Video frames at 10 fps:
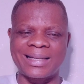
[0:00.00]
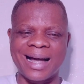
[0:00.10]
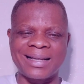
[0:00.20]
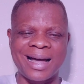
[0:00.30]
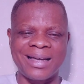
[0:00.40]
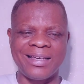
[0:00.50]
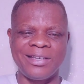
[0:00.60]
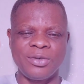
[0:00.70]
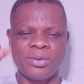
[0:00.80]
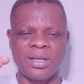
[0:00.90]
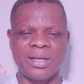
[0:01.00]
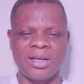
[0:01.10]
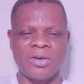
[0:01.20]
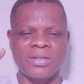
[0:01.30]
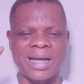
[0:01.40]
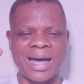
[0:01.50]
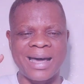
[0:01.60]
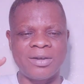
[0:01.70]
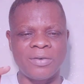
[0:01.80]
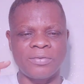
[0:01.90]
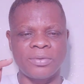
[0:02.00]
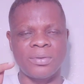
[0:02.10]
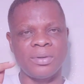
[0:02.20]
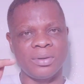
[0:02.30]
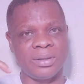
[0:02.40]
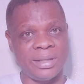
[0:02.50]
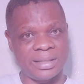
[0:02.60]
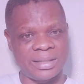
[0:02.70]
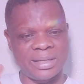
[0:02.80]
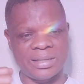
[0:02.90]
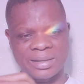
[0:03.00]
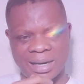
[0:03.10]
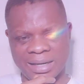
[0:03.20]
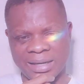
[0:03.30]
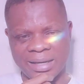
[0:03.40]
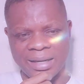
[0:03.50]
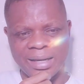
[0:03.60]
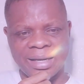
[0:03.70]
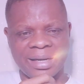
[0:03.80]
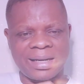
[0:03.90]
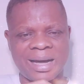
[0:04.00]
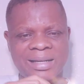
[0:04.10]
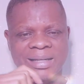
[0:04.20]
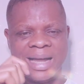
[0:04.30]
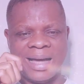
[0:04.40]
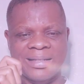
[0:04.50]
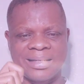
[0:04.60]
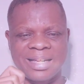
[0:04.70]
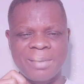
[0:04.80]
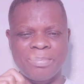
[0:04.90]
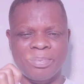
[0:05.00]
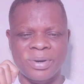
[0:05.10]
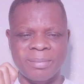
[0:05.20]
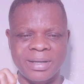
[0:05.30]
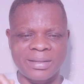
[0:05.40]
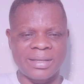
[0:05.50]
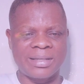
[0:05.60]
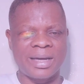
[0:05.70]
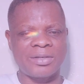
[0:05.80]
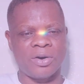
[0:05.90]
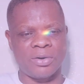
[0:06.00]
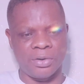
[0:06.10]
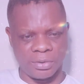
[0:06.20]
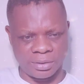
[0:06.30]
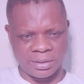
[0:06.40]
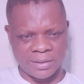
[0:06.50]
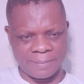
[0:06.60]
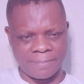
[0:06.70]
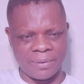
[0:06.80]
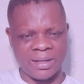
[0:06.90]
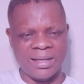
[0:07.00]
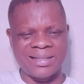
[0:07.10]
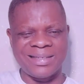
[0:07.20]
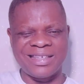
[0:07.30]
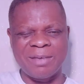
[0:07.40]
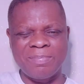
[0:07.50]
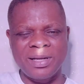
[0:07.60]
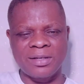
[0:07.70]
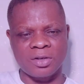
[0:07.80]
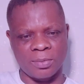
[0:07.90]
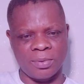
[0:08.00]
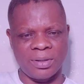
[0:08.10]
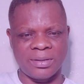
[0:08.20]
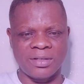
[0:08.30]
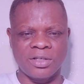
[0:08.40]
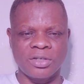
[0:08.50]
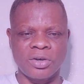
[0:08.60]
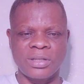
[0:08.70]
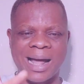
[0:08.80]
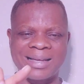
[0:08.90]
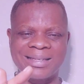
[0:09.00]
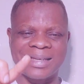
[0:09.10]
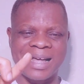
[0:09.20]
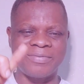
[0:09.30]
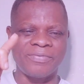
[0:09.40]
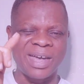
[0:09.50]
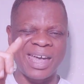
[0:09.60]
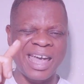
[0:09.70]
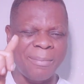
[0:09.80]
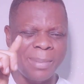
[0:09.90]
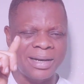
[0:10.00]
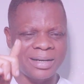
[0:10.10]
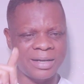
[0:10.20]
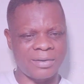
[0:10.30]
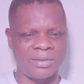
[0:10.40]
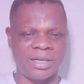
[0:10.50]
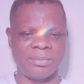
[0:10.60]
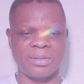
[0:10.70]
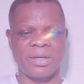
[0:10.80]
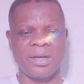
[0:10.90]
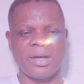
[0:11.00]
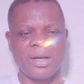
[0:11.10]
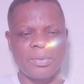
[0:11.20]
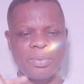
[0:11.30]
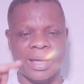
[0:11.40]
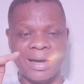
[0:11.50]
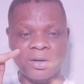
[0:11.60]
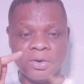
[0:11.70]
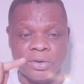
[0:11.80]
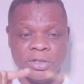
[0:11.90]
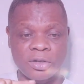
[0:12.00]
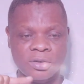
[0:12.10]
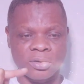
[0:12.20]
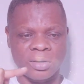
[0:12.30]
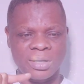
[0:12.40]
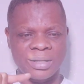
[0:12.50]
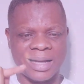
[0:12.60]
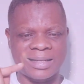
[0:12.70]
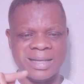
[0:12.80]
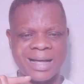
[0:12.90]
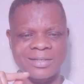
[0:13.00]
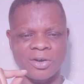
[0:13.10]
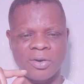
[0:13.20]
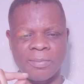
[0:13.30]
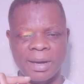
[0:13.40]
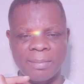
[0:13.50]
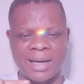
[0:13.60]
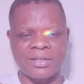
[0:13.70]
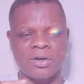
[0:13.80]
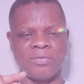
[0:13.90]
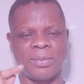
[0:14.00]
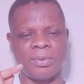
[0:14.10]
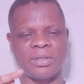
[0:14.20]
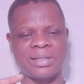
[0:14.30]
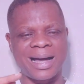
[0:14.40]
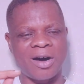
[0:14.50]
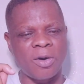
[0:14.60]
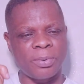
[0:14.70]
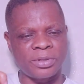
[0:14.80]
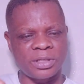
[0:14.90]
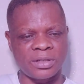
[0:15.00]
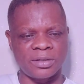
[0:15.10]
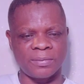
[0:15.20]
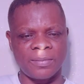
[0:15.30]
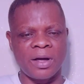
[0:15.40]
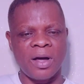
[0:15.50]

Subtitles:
attacked and injured in Lagos ahead of yesterday's rally. That incident, premeditated or not, is deeply troubling. Such acts stand vehemently condemned. We cannot continue to tolerate attacks on members of the political opposition,